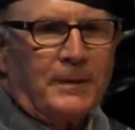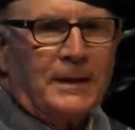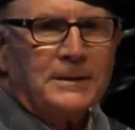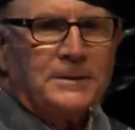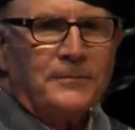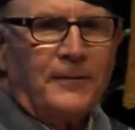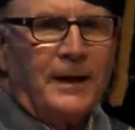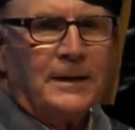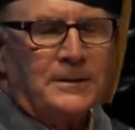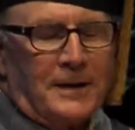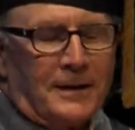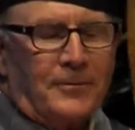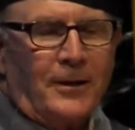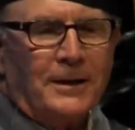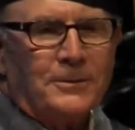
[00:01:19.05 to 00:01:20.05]
It's
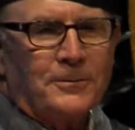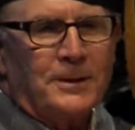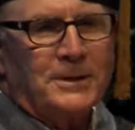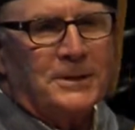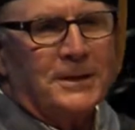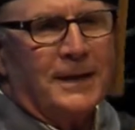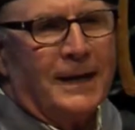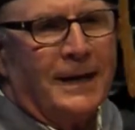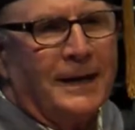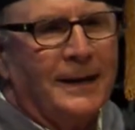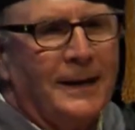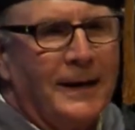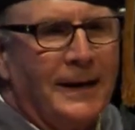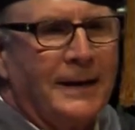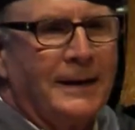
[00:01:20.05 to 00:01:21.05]
graduation day,
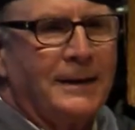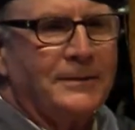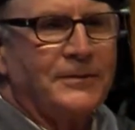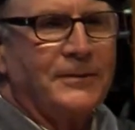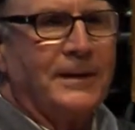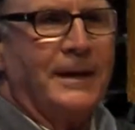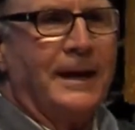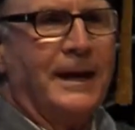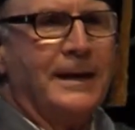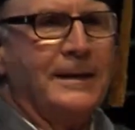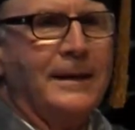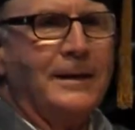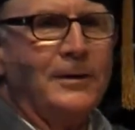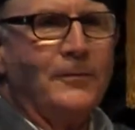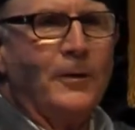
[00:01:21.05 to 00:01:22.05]
and it's the day
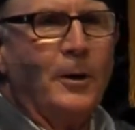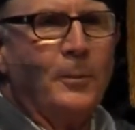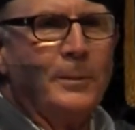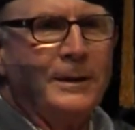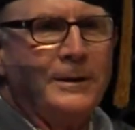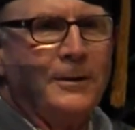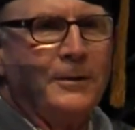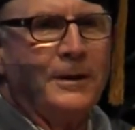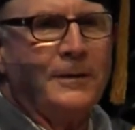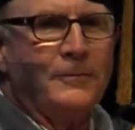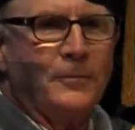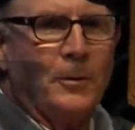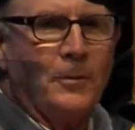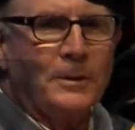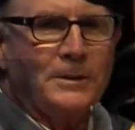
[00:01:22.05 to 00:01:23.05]
that you've all been looking
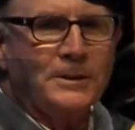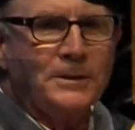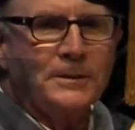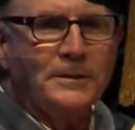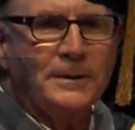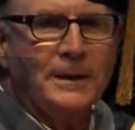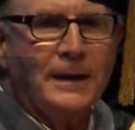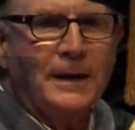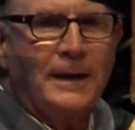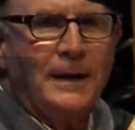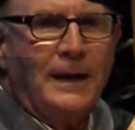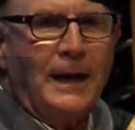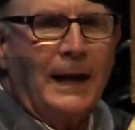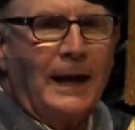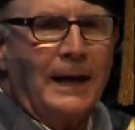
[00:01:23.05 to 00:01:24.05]
forward to,
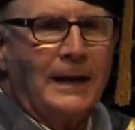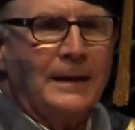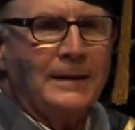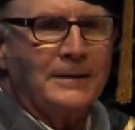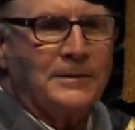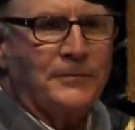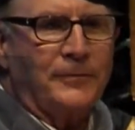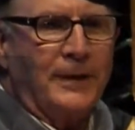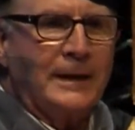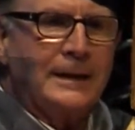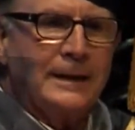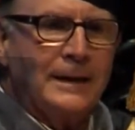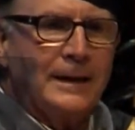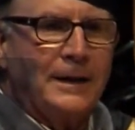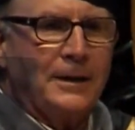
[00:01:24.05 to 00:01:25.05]
and it's
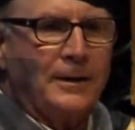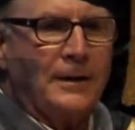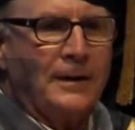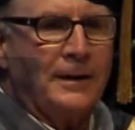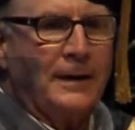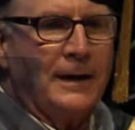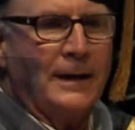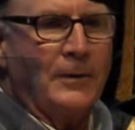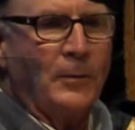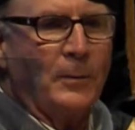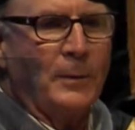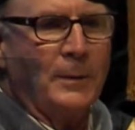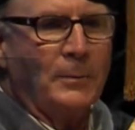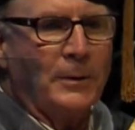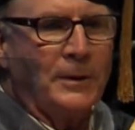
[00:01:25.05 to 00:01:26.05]
finally here. And I
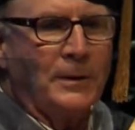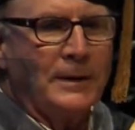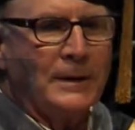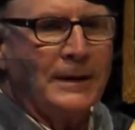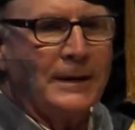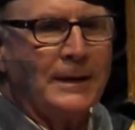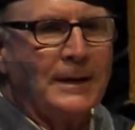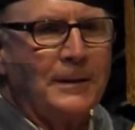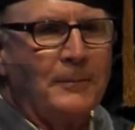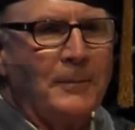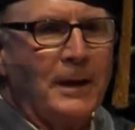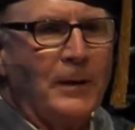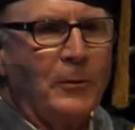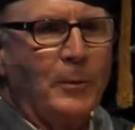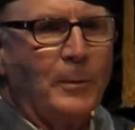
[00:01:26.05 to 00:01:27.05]
remember
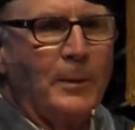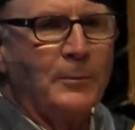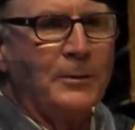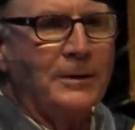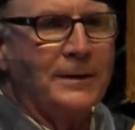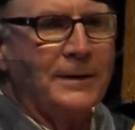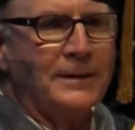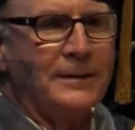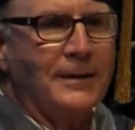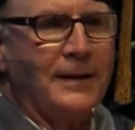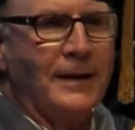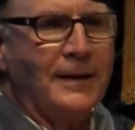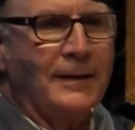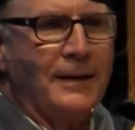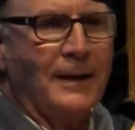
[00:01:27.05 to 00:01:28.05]
the
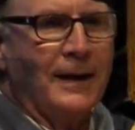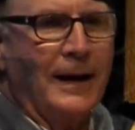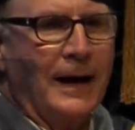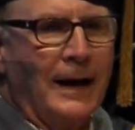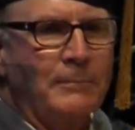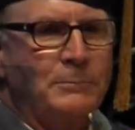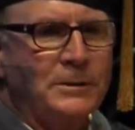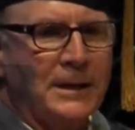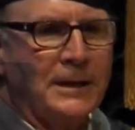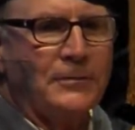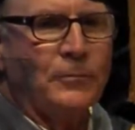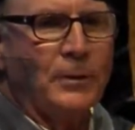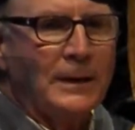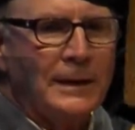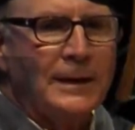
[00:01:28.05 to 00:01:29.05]

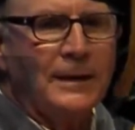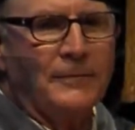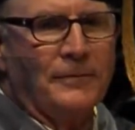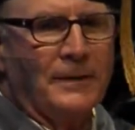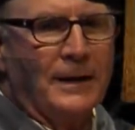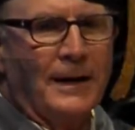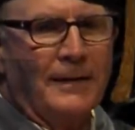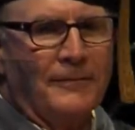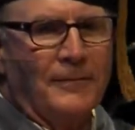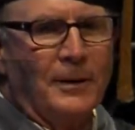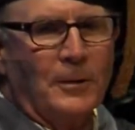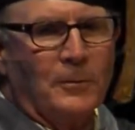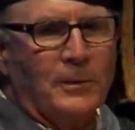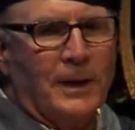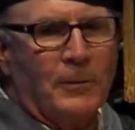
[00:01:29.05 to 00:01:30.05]
abject relief that I
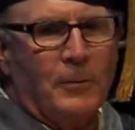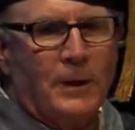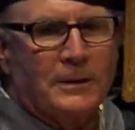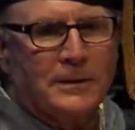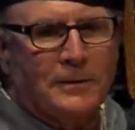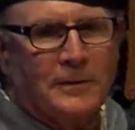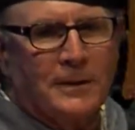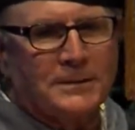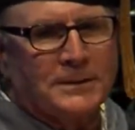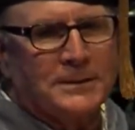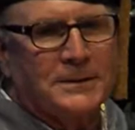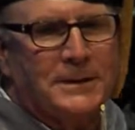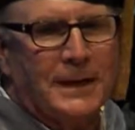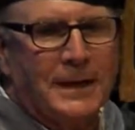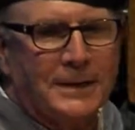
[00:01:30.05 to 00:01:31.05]
felt when I walked across the
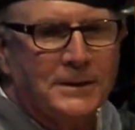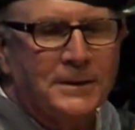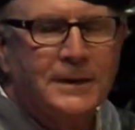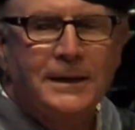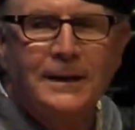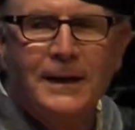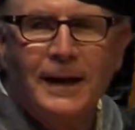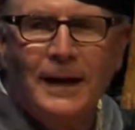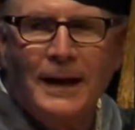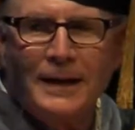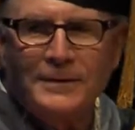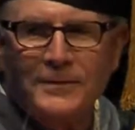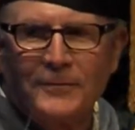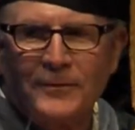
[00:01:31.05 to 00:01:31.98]
stage as a